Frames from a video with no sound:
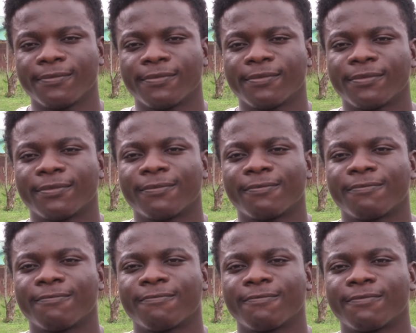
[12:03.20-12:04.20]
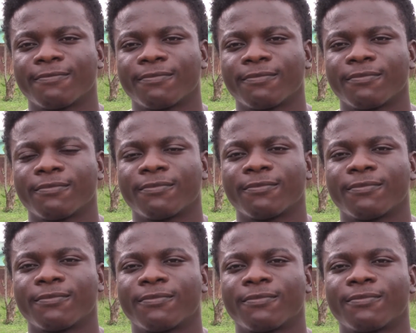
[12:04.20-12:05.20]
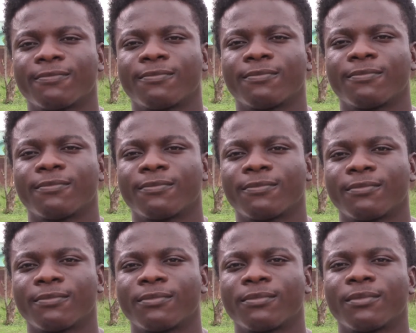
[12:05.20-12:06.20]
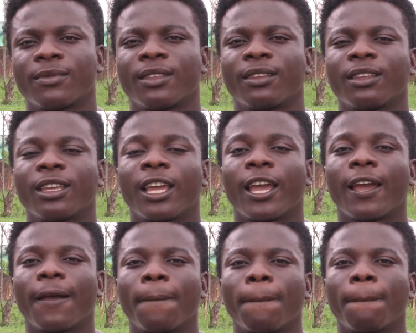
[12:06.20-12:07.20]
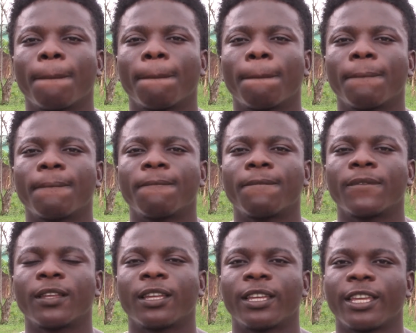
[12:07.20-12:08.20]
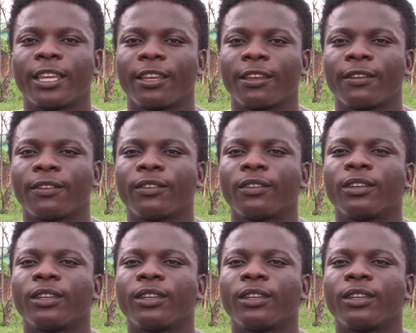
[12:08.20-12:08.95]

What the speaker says: And you started at the school, at the academy, Haven of Hope?